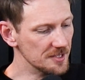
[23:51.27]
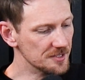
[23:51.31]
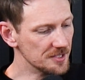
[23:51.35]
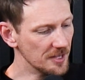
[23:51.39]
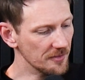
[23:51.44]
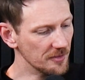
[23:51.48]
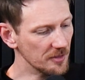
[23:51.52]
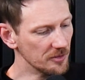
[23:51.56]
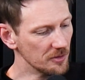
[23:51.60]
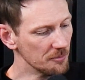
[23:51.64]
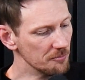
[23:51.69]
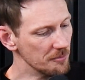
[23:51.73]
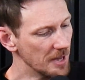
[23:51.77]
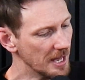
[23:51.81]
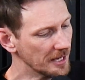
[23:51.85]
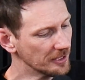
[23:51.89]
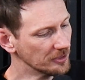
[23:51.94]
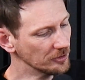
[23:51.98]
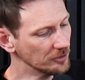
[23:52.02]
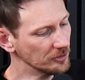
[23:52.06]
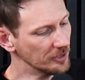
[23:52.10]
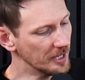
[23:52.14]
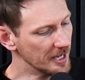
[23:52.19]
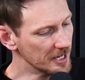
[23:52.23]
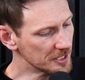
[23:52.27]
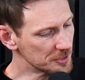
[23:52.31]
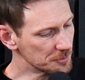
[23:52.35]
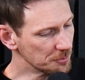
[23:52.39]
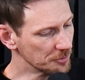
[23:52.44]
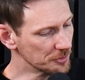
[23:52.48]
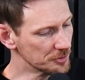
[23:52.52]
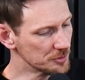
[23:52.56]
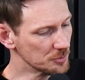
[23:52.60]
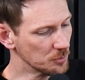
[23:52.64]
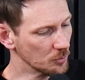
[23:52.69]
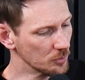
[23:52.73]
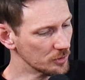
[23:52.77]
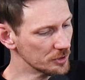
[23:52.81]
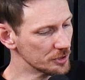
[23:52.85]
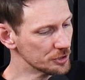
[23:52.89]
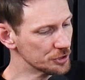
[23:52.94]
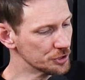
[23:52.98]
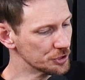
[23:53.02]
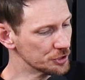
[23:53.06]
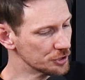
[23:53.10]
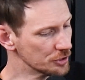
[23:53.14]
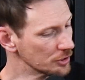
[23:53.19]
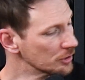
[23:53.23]
said that the medical experts weren't
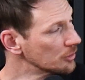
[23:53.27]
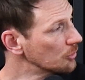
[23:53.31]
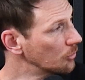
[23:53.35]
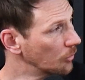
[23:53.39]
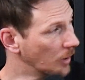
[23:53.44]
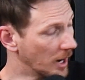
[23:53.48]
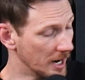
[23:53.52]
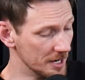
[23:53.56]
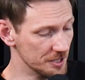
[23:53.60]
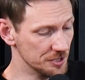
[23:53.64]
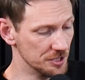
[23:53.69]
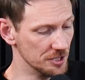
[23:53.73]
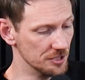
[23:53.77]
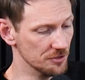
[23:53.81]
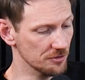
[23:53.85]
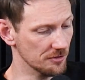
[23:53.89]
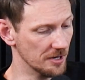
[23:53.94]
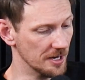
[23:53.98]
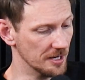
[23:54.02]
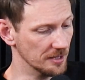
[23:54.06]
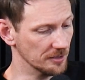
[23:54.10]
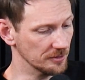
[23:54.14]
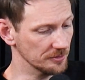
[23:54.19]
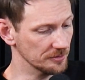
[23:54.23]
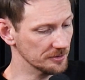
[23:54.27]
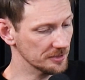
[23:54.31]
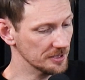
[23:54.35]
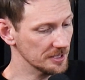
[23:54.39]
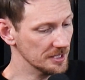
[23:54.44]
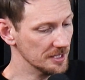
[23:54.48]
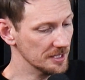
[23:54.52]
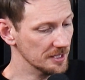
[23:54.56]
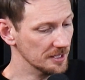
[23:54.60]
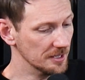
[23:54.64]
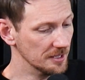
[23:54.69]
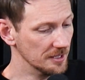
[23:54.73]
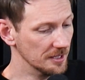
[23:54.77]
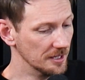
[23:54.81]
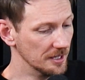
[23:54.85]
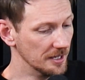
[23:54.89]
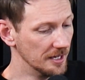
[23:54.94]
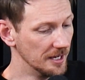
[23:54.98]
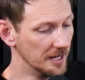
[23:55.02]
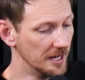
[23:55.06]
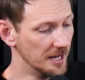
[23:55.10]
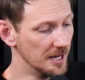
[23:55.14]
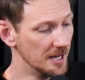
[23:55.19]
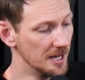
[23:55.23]
sure why she drowned,
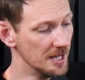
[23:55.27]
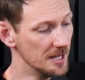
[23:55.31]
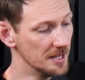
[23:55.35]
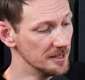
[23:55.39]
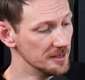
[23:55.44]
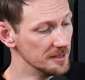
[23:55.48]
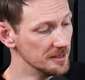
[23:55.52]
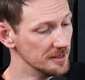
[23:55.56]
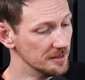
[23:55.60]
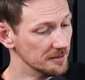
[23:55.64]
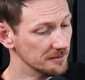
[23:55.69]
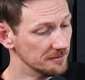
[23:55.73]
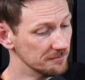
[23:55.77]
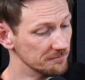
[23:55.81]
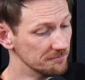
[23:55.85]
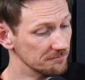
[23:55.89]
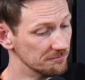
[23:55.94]
and